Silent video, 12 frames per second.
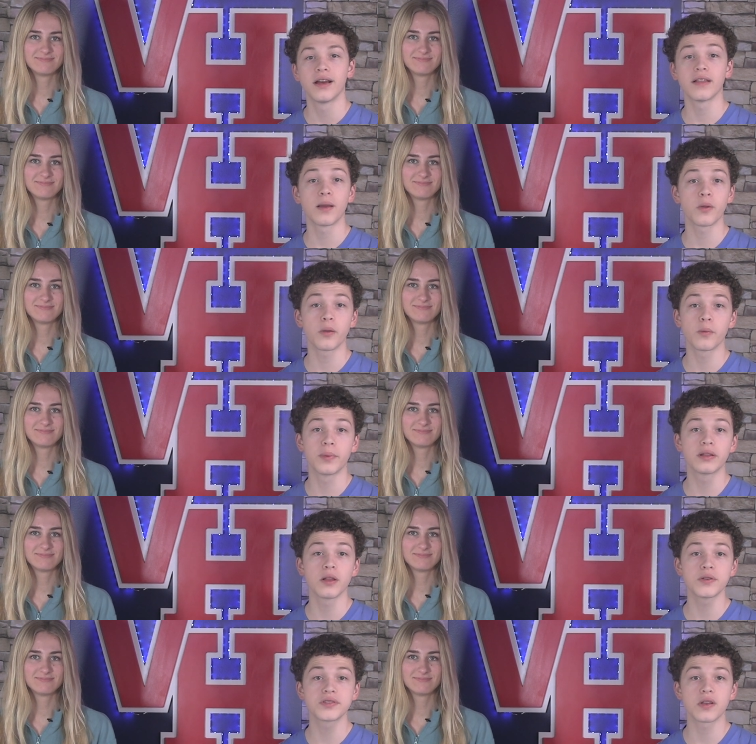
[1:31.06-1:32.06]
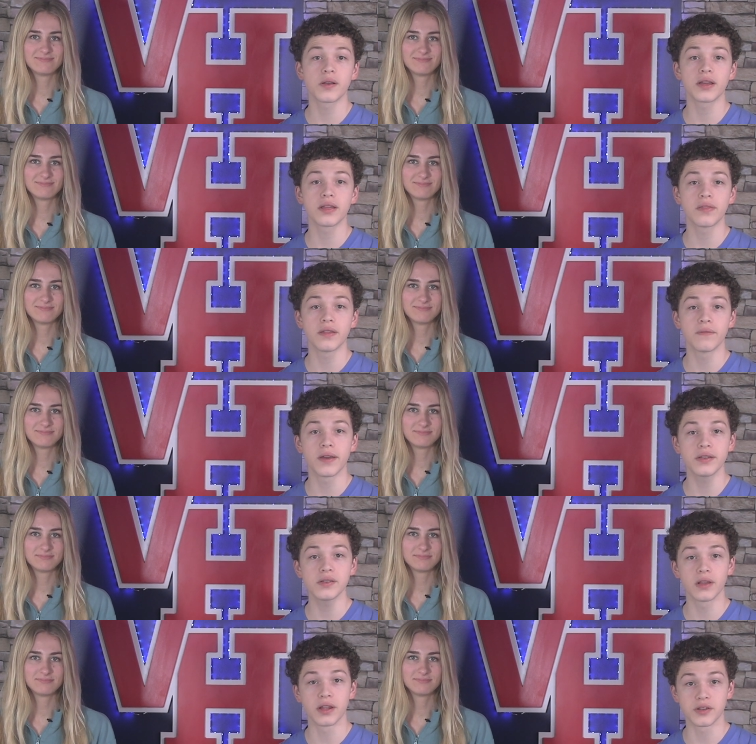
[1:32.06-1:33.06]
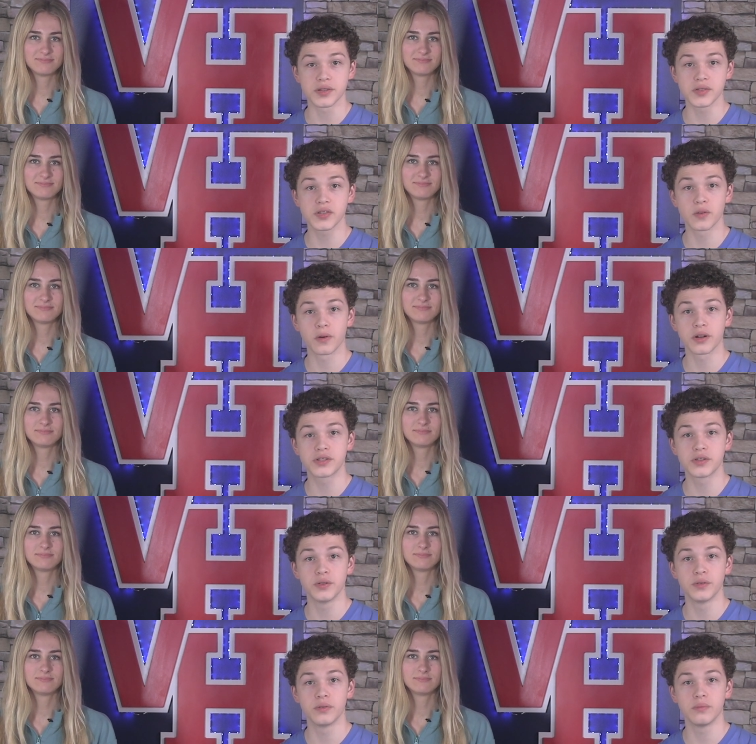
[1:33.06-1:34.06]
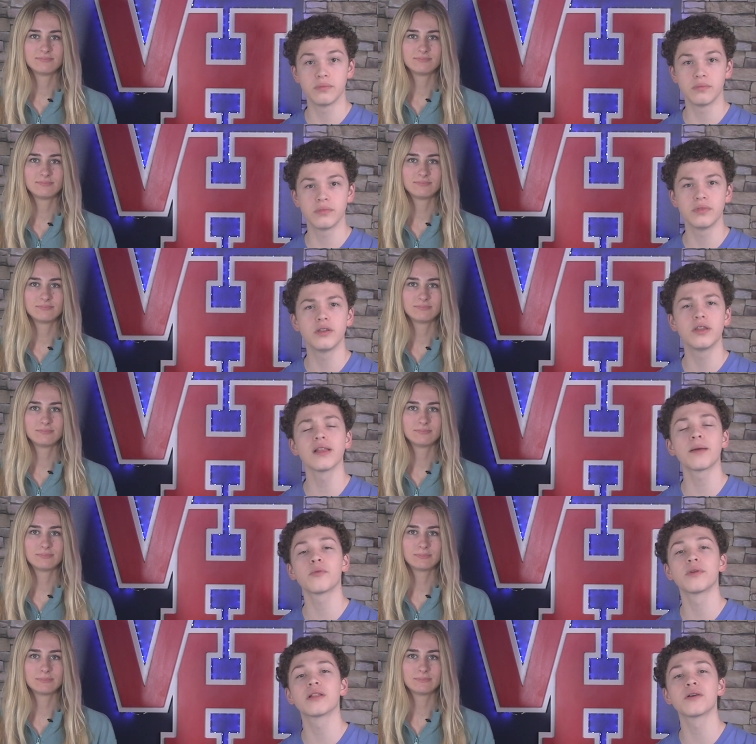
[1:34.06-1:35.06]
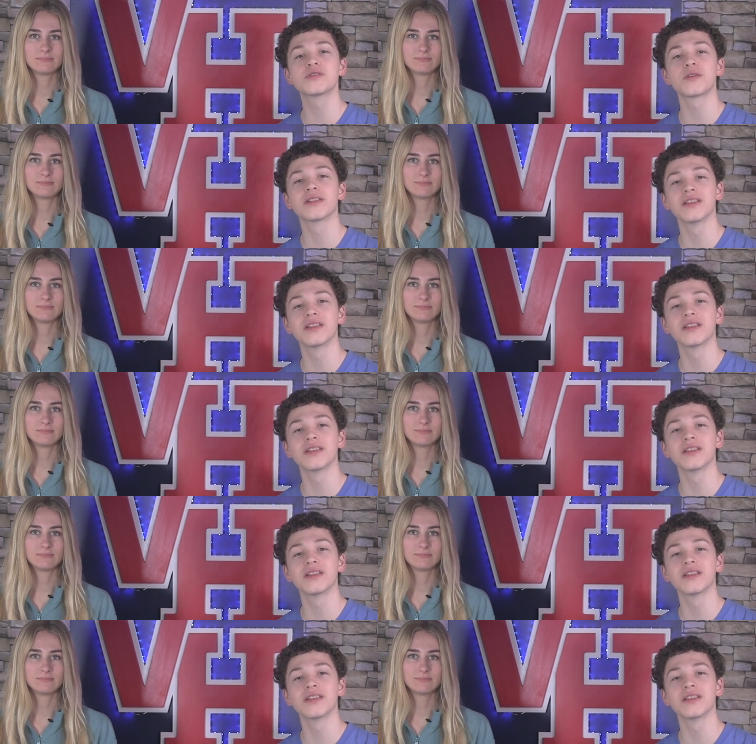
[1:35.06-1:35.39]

Speaker 1: library will be closed during the event lunches in order to the library closed during